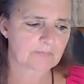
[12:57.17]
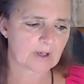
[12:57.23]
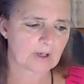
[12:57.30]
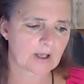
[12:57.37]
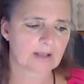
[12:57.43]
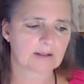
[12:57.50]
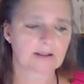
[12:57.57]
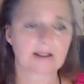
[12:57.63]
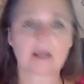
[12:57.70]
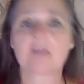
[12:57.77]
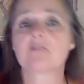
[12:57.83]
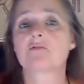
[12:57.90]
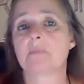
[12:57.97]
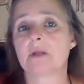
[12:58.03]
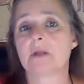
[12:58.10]
and
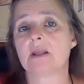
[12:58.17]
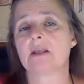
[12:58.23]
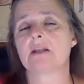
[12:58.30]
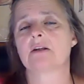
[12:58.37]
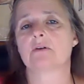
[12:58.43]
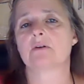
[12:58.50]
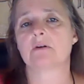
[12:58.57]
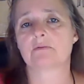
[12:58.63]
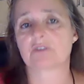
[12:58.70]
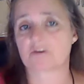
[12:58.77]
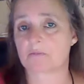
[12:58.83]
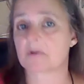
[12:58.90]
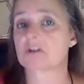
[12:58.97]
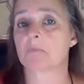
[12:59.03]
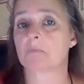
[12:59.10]
gave me the
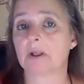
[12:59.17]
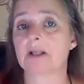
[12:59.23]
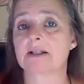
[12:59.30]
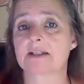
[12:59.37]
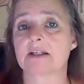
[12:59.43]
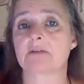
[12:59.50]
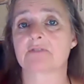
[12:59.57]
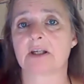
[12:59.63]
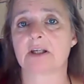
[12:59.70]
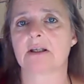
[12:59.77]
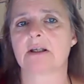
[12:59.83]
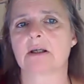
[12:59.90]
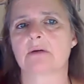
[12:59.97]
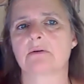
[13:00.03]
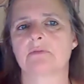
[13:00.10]
responsibility of taking
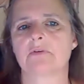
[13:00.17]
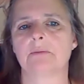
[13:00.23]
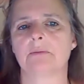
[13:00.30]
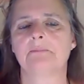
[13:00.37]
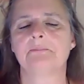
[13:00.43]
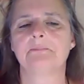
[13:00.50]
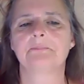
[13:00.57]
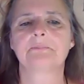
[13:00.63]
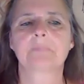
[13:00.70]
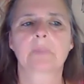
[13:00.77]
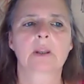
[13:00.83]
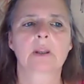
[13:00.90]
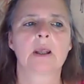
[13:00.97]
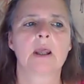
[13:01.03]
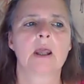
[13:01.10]
care of them.
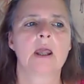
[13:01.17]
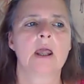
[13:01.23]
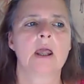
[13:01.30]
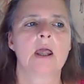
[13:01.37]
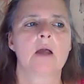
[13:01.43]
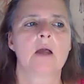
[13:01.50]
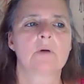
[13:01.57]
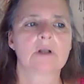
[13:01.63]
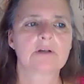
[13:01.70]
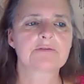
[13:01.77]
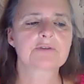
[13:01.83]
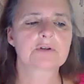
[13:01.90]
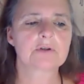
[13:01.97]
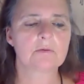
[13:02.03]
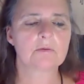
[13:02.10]
One
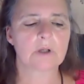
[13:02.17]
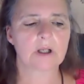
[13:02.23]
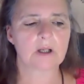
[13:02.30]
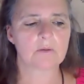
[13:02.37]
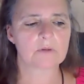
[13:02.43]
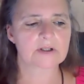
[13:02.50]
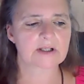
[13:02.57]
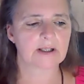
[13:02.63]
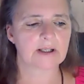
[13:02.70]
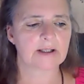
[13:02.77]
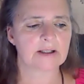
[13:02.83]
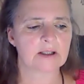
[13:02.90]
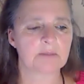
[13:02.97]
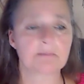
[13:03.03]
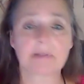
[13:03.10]
afternoon while I was
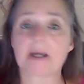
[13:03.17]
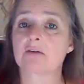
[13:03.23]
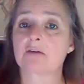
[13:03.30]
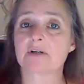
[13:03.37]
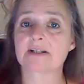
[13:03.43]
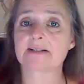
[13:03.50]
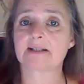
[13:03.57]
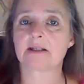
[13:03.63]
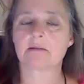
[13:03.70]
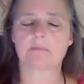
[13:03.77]
lying in back resting